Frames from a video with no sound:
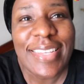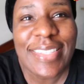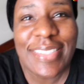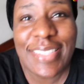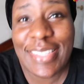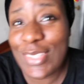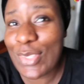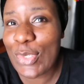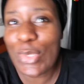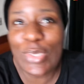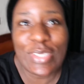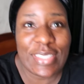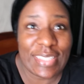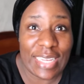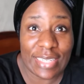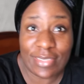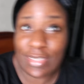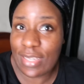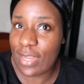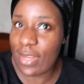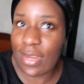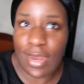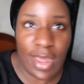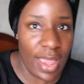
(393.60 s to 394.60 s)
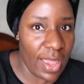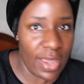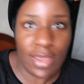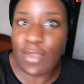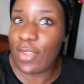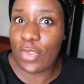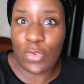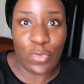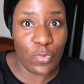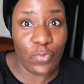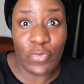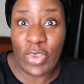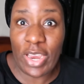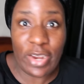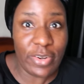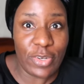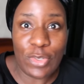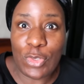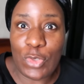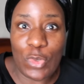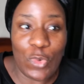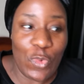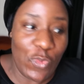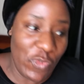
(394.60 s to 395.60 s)
This soon is actually like
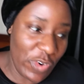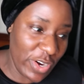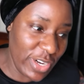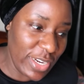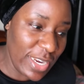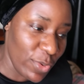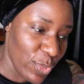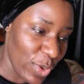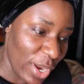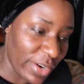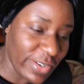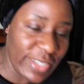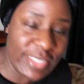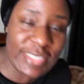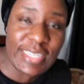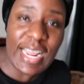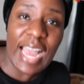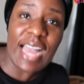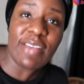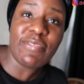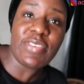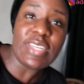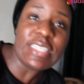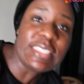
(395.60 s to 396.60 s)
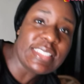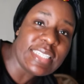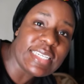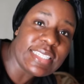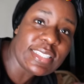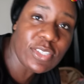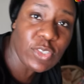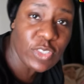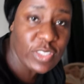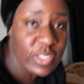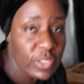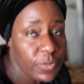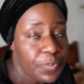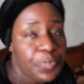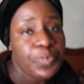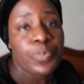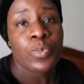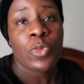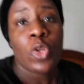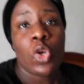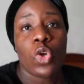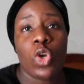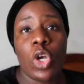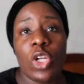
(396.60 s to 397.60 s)
very soon. We already, we already have a date. It's
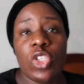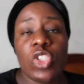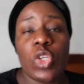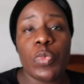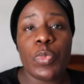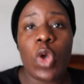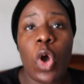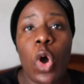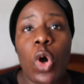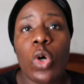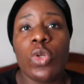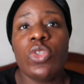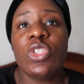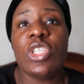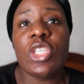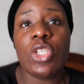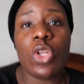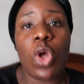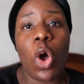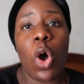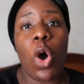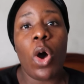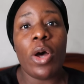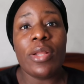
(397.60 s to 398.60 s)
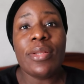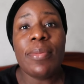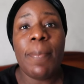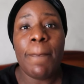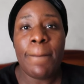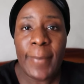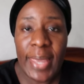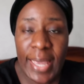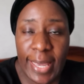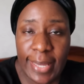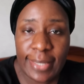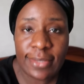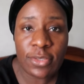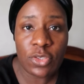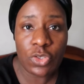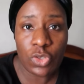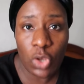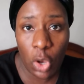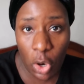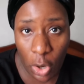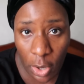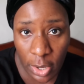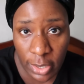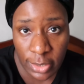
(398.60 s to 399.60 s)
going to be holding on May
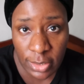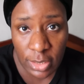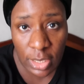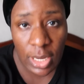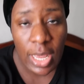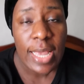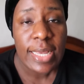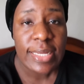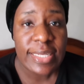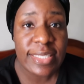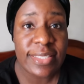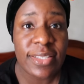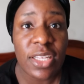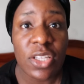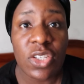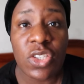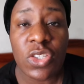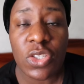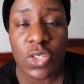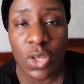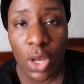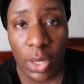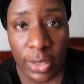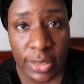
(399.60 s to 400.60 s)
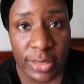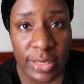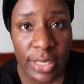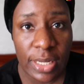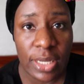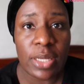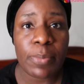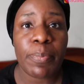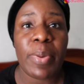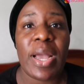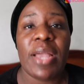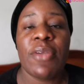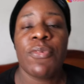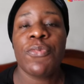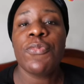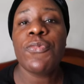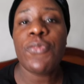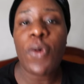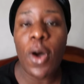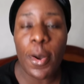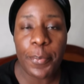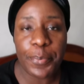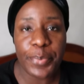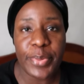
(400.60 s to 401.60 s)
third. It's a Sunday by
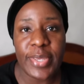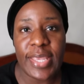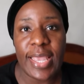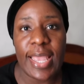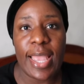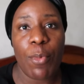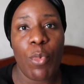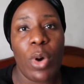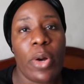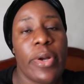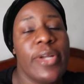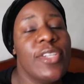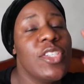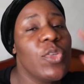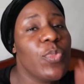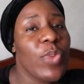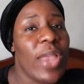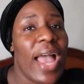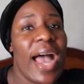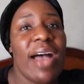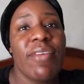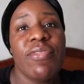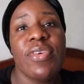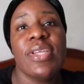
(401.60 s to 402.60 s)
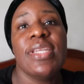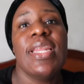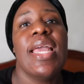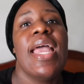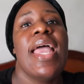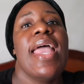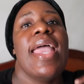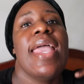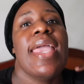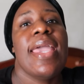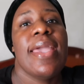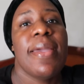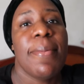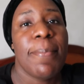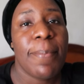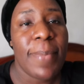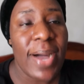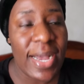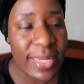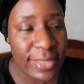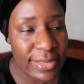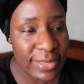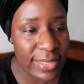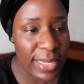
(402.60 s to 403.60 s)
four p m We're going to be having a
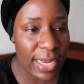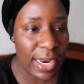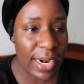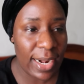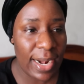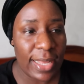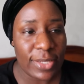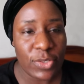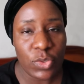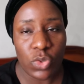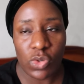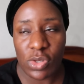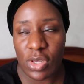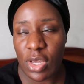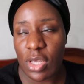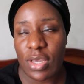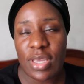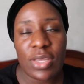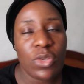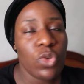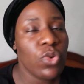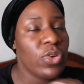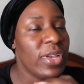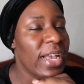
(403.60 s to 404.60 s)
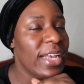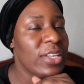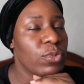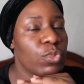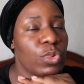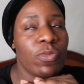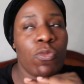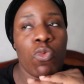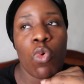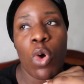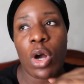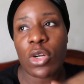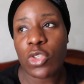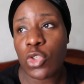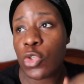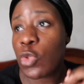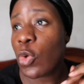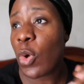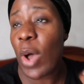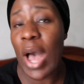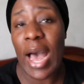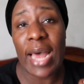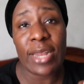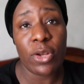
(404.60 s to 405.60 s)
master class. Okay, you guys, we've worked
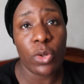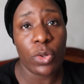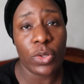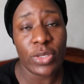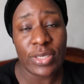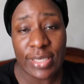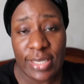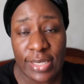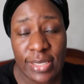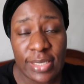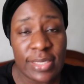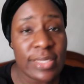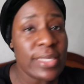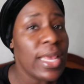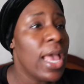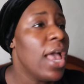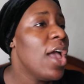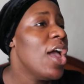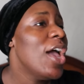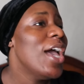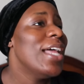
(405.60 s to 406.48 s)
so hard on this.